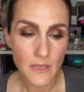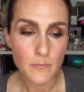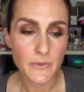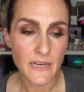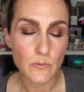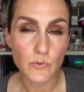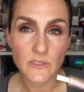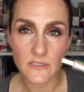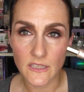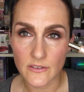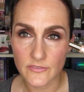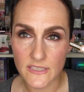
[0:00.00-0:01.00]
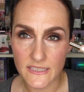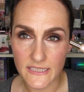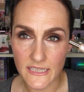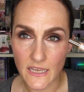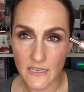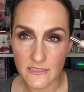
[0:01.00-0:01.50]
But I would love to
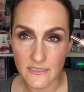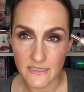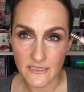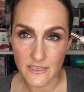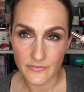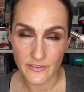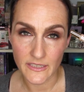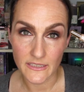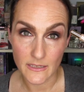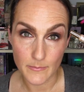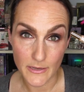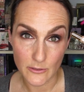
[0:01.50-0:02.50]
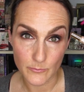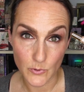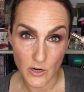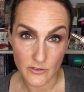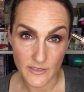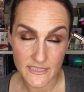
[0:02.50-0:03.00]
see a significant amount of
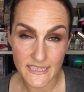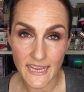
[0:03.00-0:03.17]
progress.